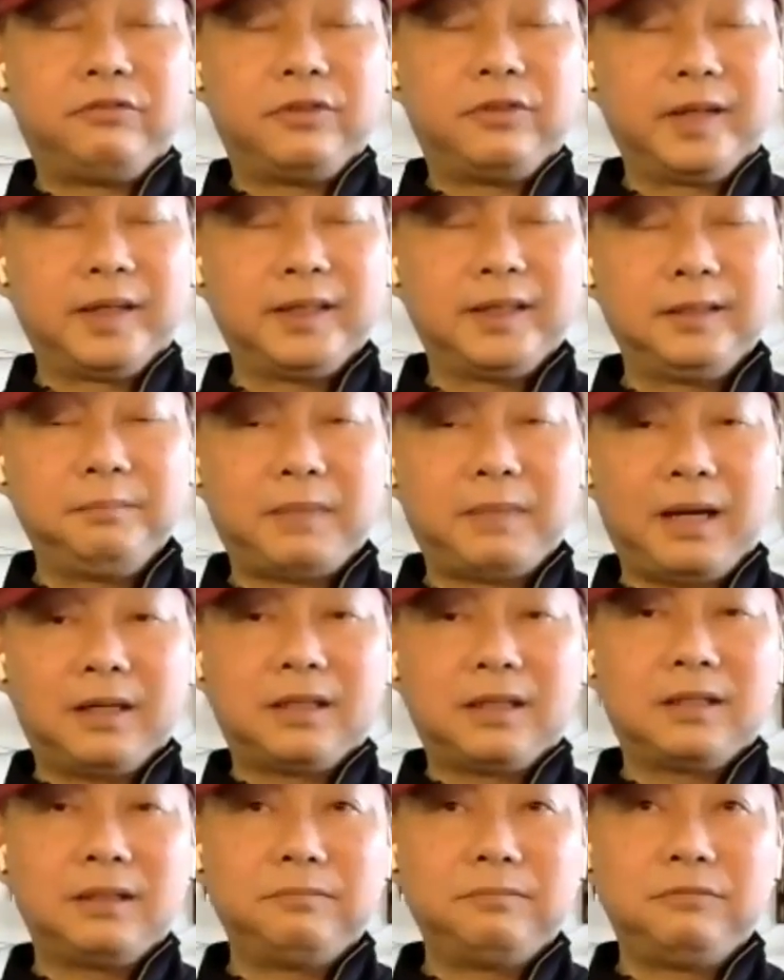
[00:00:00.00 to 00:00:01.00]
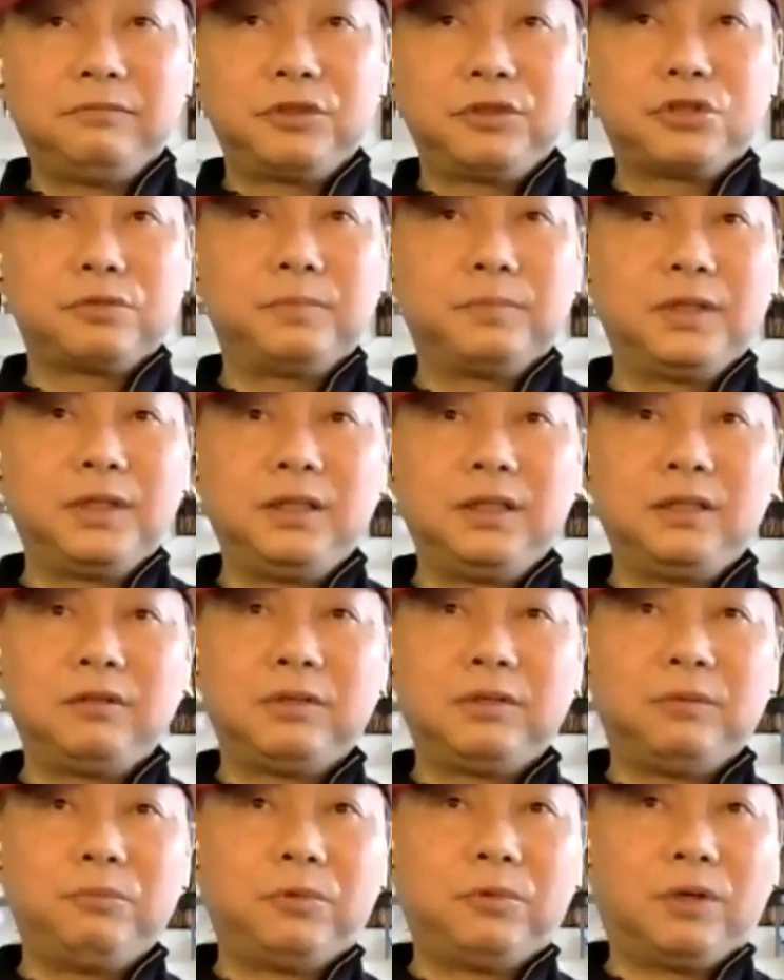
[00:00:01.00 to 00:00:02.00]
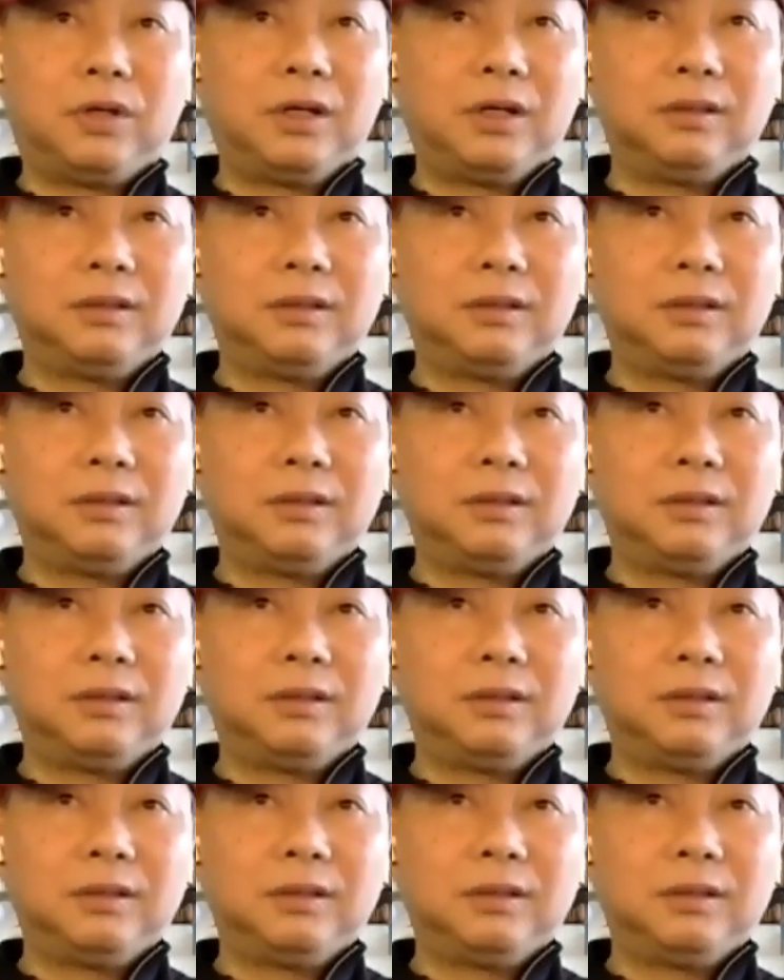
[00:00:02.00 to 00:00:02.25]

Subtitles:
covering Markham, Richmond Hill, and